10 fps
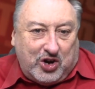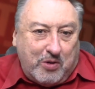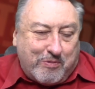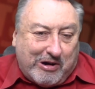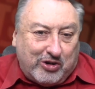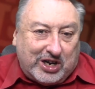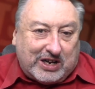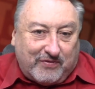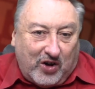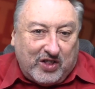new
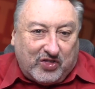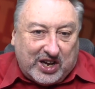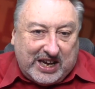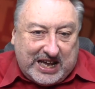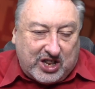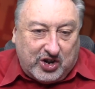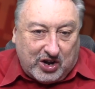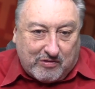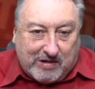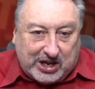project to find the next
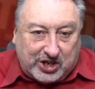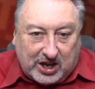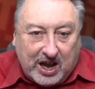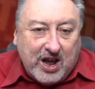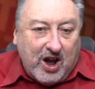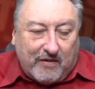generation